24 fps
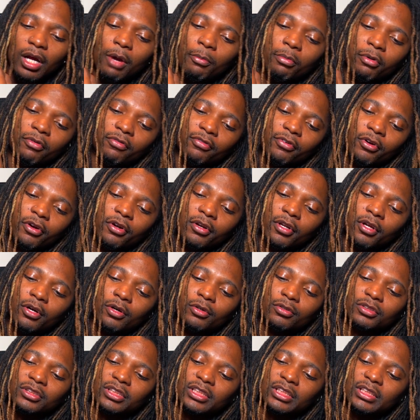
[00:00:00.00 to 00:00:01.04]
prefer the
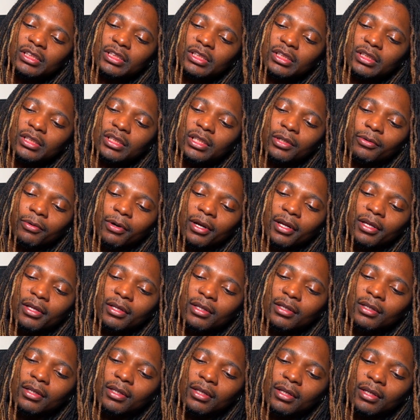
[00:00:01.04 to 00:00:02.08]
OG tongue right
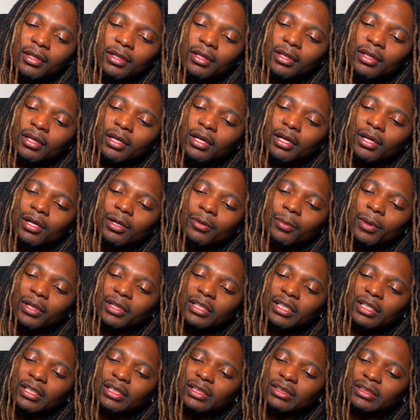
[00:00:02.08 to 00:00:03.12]
here. I
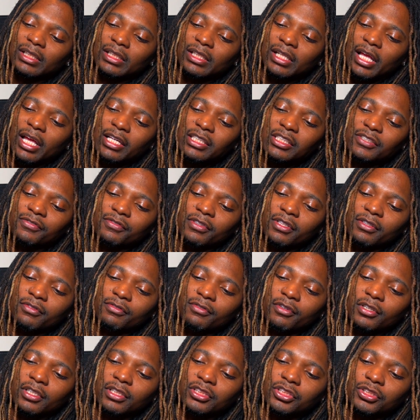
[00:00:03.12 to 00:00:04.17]
think it's a nice fit
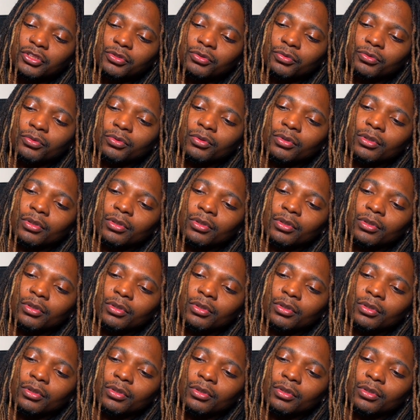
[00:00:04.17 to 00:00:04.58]
for the shoe.